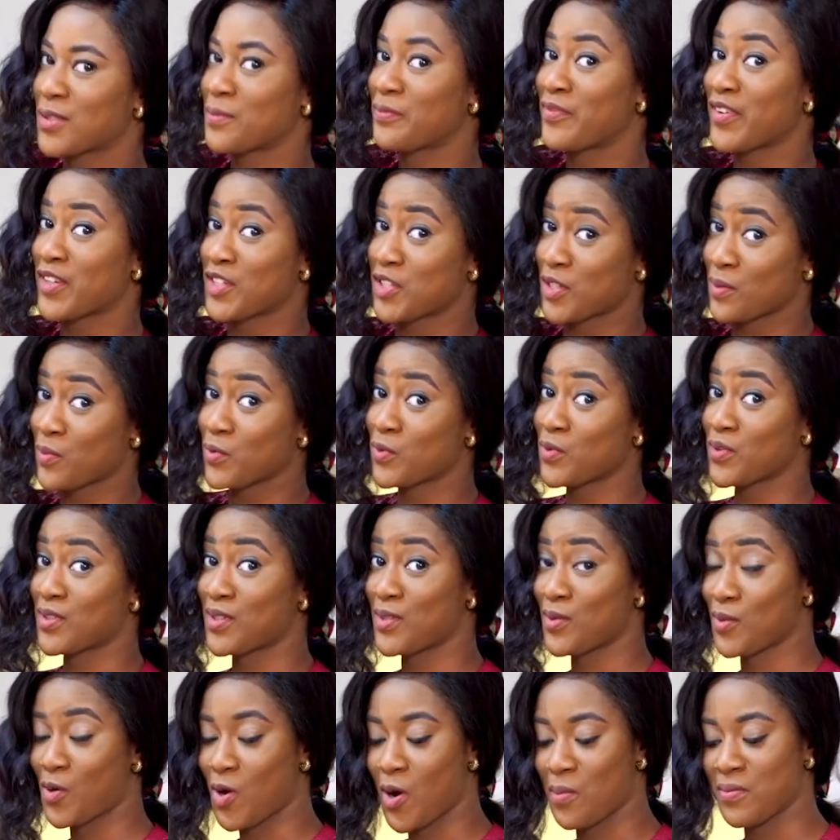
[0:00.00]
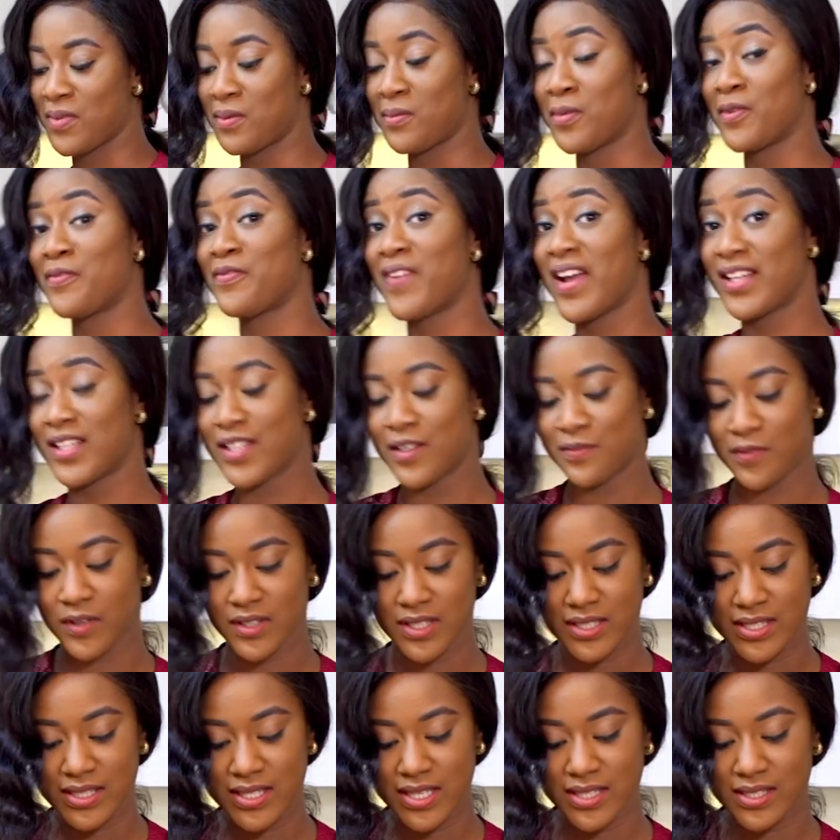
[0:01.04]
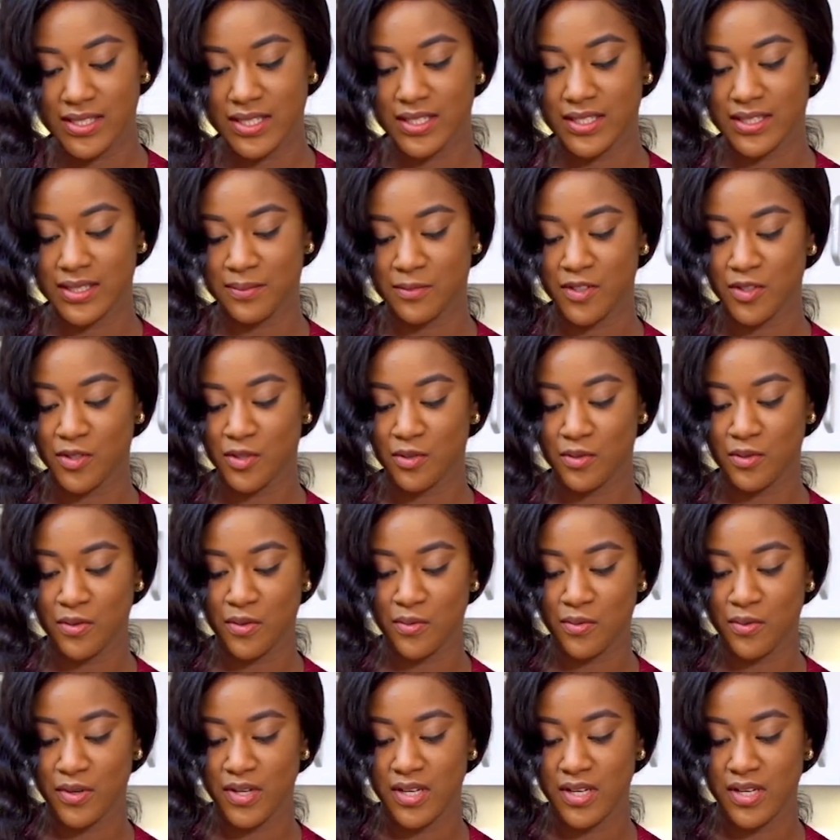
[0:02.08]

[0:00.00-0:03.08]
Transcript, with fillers: some vegetables will still come in, but finally for the seasonings, I'm just going to throw